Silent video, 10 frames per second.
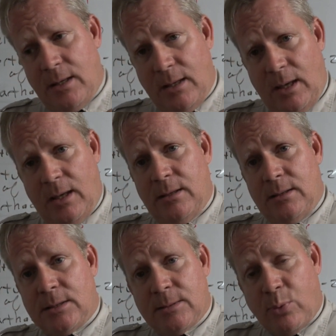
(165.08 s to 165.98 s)

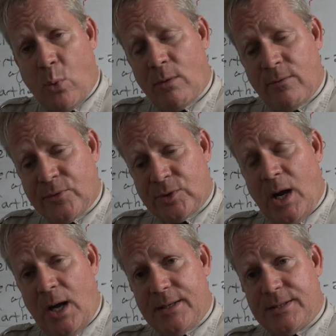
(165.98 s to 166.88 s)
And it's important for
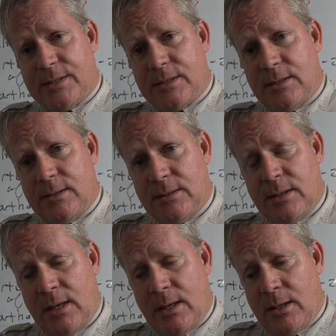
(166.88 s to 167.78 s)
us
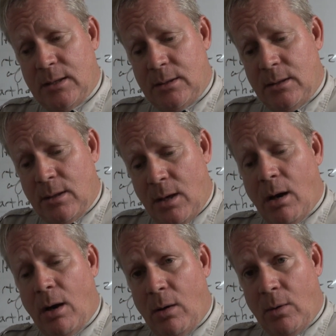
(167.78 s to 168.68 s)

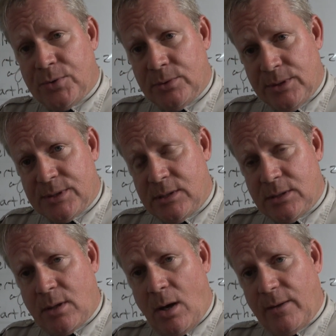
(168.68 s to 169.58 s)
all to listen to
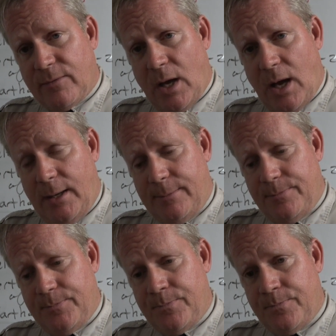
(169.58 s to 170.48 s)
the call of God,
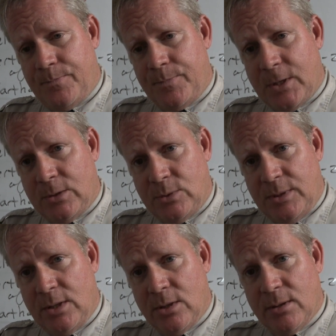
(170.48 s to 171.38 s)
to
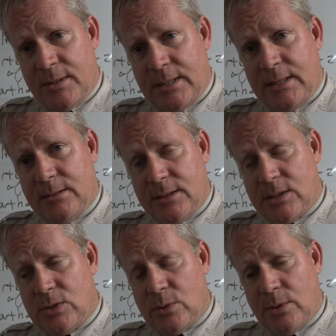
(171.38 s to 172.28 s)
hear, heed,
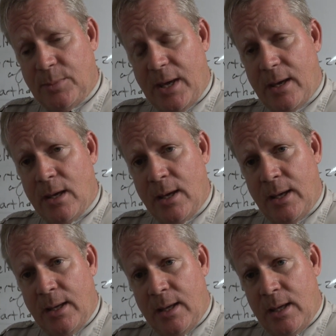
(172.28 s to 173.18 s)
listen to, and obey
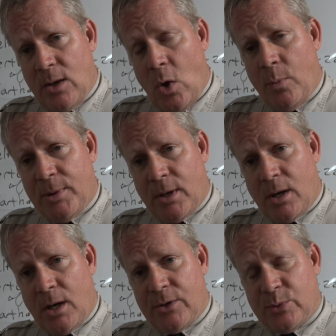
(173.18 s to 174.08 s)
and open our
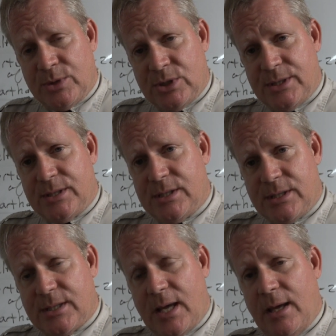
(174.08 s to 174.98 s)
hearts. What Jesus is
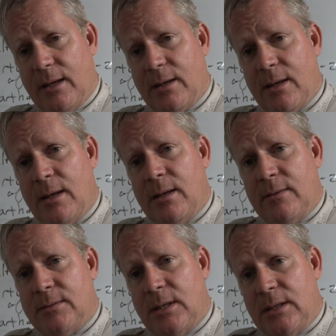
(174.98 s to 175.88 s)
saying
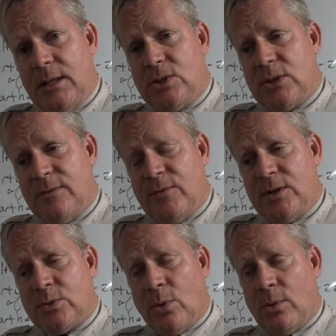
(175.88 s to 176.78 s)
that each
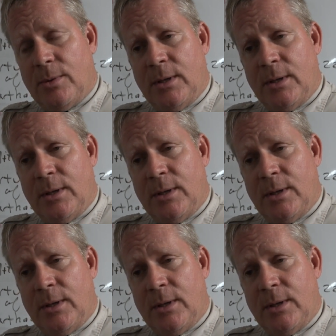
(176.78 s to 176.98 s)
individual,